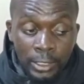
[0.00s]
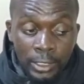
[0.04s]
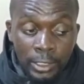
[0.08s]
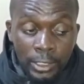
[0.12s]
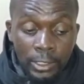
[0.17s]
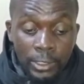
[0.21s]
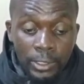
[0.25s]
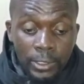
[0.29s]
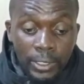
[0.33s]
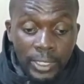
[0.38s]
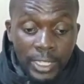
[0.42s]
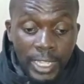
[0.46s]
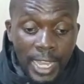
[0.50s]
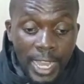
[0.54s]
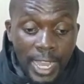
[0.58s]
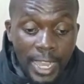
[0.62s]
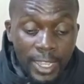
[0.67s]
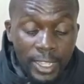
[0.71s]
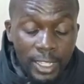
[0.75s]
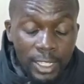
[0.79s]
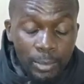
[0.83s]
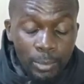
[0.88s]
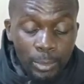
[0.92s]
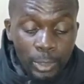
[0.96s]
the
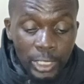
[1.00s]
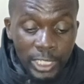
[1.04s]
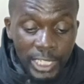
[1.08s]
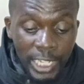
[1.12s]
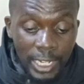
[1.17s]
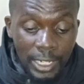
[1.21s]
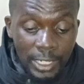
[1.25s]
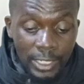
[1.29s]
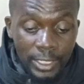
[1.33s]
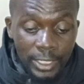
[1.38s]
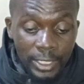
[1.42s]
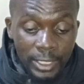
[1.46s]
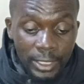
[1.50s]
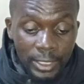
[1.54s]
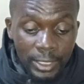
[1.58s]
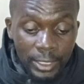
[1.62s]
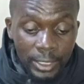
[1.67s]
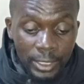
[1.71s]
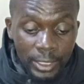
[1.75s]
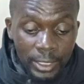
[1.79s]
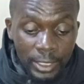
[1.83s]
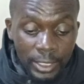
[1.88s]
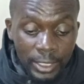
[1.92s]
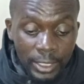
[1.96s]
highest mortality
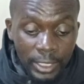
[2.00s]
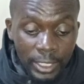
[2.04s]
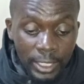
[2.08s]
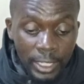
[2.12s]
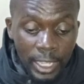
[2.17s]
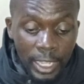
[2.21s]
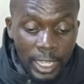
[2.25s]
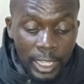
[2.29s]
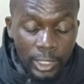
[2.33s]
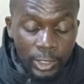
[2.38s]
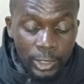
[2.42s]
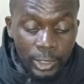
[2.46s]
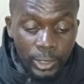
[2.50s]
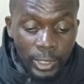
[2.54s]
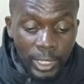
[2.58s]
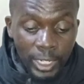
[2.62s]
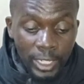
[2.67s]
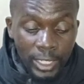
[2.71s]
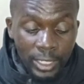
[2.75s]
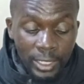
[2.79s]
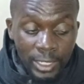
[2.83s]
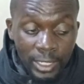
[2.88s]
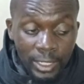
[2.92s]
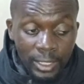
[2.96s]
usually
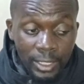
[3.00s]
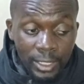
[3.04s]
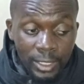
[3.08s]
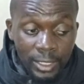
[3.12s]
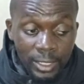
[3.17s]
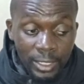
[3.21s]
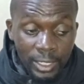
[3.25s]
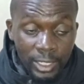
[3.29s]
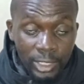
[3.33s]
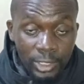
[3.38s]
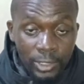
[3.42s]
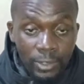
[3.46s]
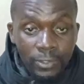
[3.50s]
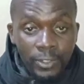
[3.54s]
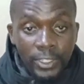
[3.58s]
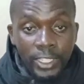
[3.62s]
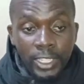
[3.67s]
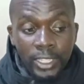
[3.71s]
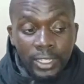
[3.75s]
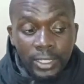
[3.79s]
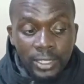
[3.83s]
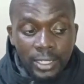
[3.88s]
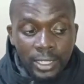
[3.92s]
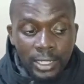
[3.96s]
is at the stage of
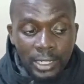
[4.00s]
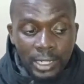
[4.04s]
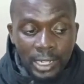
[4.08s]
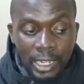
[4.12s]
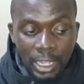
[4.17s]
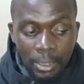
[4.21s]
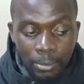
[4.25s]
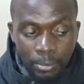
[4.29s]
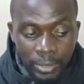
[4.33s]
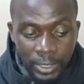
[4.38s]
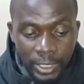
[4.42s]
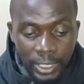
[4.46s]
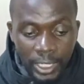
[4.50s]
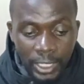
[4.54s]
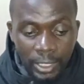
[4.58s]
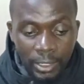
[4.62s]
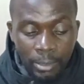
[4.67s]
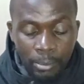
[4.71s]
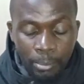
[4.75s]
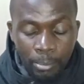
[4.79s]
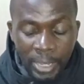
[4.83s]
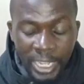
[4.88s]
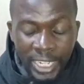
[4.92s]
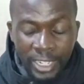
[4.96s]
kids and lambs,
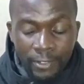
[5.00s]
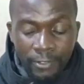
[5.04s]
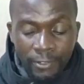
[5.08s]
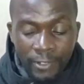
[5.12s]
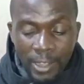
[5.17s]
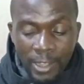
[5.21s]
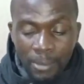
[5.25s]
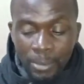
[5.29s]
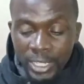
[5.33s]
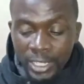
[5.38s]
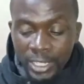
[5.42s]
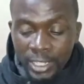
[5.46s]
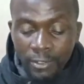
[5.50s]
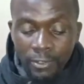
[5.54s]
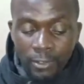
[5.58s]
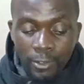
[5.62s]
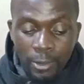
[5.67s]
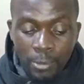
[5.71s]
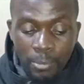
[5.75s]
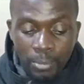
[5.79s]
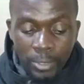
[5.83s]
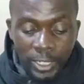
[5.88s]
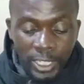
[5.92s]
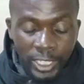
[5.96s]
and many farmers have
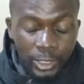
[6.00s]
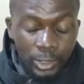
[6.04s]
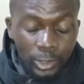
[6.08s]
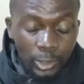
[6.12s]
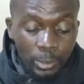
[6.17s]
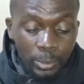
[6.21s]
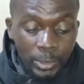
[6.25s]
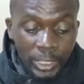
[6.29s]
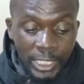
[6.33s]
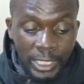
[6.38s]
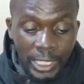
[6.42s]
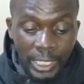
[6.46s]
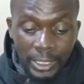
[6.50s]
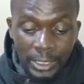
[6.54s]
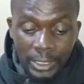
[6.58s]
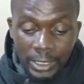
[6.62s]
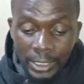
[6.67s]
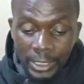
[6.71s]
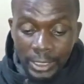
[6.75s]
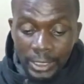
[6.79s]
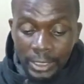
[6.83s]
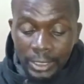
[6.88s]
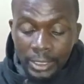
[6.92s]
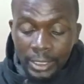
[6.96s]
complained to me
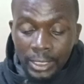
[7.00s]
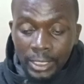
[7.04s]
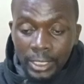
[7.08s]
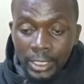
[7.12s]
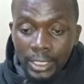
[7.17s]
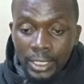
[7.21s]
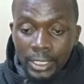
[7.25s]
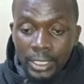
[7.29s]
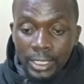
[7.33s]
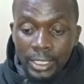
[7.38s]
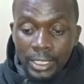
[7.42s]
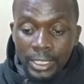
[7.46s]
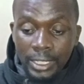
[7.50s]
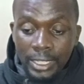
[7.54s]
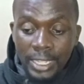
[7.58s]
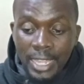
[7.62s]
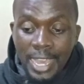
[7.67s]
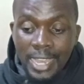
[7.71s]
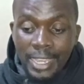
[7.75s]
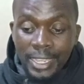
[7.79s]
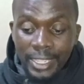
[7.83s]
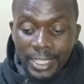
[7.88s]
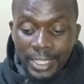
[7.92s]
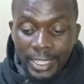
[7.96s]
that
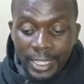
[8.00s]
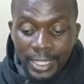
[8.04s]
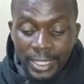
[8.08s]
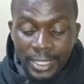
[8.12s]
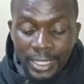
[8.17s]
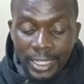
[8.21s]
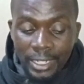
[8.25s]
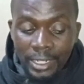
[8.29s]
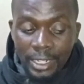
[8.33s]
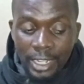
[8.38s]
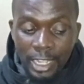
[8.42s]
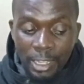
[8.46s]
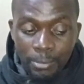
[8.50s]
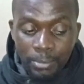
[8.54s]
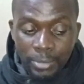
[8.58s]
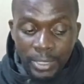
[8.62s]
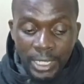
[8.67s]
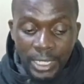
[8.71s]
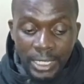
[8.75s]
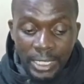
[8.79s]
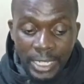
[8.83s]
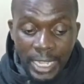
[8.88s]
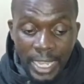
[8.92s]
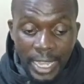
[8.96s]
their kids and lambs
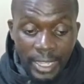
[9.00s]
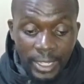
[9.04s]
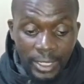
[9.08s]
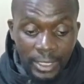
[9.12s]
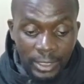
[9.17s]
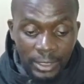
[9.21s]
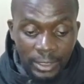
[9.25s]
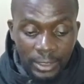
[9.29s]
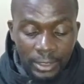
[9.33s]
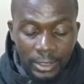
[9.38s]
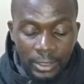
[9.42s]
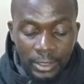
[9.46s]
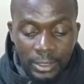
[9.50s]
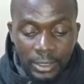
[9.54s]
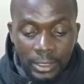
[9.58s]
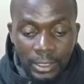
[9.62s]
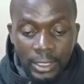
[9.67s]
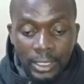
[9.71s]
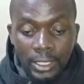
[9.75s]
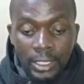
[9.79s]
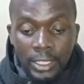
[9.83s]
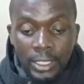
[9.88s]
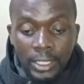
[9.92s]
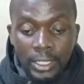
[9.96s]
are dying,
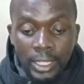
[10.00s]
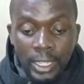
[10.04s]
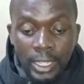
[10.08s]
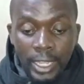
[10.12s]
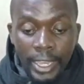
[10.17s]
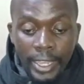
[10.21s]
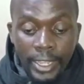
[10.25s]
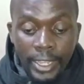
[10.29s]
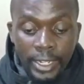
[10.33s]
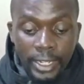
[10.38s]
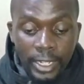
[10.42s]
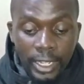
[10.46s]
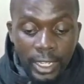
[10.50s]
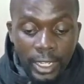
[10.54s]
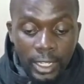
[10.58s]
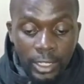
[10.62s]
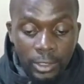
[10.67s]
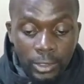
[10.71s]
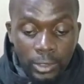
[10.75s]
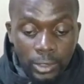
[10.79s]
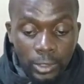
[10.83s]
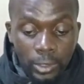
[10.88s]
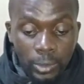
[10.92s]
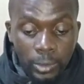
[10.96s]
and
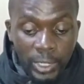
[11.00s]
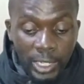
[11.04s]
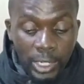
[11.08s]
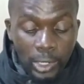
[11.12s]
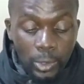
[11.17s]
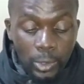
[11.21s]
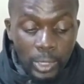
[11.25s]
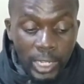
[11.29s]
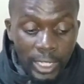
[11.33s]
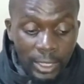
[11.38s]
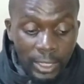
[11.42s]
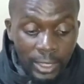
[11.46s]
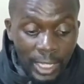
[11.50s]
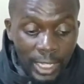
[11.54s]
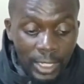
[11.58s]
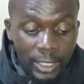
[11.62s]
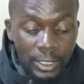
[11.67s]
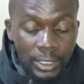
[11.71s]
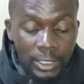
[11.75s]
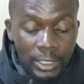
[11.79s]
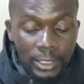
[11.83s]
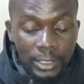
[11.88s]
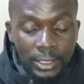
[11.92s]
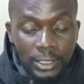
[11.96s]
we look at
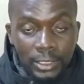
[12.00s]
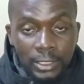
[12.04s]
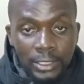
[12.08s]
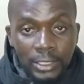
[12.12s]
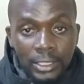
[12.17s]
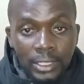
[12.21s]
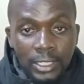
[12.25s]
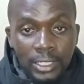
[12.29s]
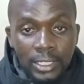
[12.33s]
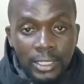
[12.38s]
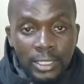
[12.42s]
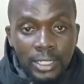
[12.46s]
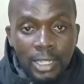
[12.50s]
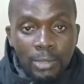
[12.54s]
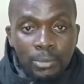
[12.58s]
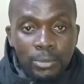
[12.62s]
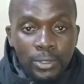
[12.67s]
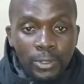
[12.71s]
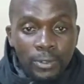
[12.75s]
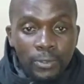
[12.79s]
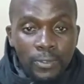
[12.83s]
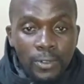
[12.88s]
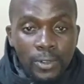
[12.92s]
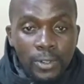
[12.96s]
that in terms
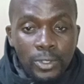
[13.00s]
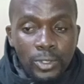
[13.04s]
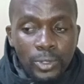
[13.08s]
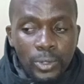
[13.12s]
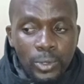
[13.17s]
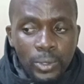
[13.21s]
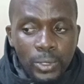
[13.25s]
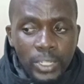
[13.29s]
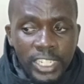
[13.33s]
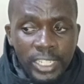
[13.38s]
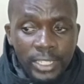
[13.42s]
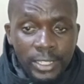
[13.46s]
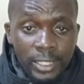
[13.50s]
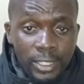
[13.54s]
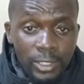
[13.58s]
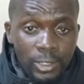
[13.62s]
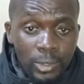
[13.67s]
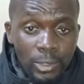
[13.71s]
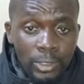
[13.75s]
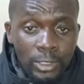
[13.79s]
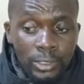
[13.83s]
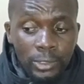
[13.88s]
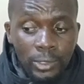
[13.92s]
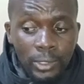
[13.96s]
of also disease
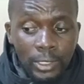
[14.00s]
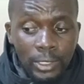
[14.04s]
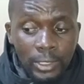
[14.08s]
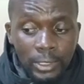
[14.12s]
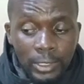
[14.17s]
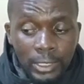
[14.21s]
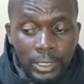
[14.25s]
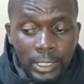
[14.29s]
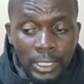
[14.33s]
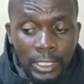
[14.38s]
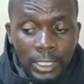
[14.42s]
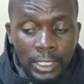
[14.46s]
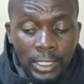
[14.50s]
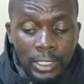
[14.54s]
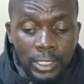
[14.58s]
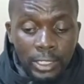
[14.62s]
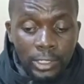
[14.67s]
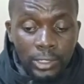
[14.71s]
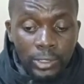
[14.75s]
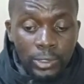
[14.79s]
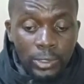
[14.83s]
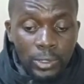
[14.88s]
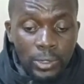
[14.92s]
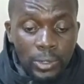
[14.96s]
control.
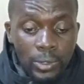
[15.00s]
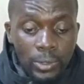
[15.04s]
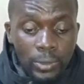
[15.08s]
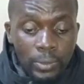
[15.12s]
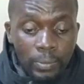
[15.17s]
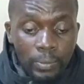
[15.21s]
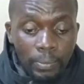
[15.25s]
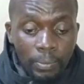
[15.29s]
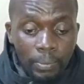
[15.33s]
The